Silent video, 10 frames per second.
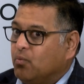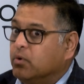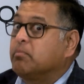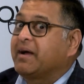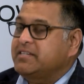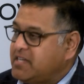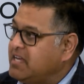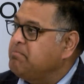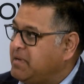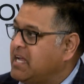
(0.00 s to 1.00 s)
will my
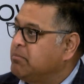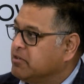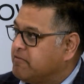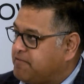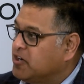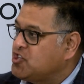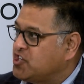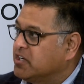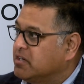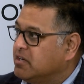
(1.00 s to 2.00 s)
team be able to
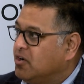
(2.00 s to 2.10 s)
function